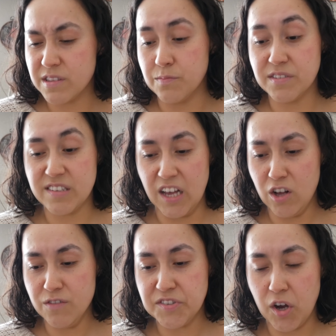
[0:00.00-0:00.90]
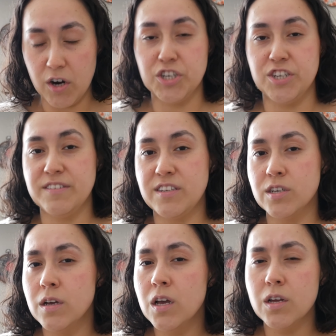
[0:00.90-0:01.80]
themselves are just
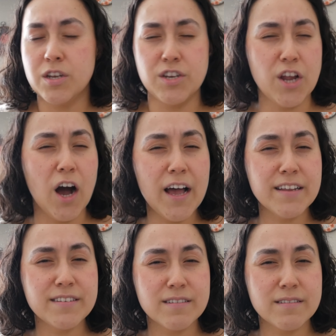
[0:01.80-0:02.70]
not